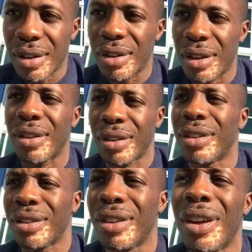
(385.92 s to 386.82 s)
a
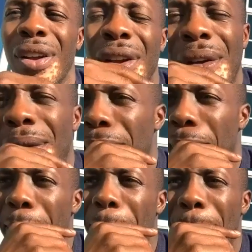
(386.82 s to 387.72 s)
brand. He's not an
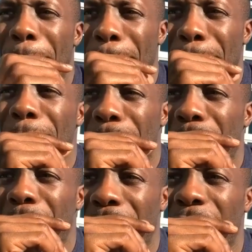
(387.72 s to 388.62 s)
artist.
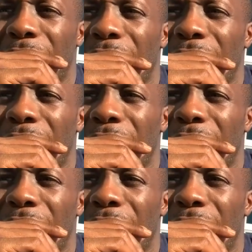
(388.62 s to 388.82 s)
And then you've